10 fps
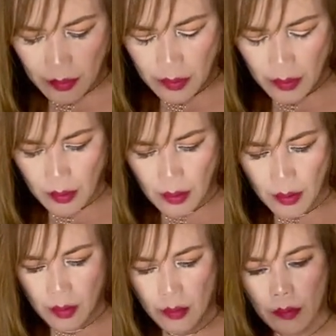
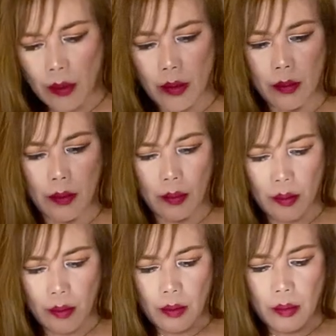And
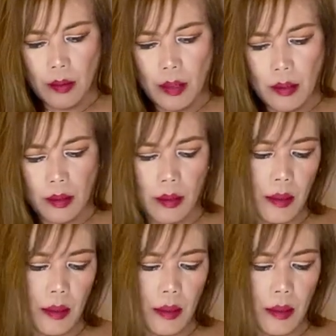they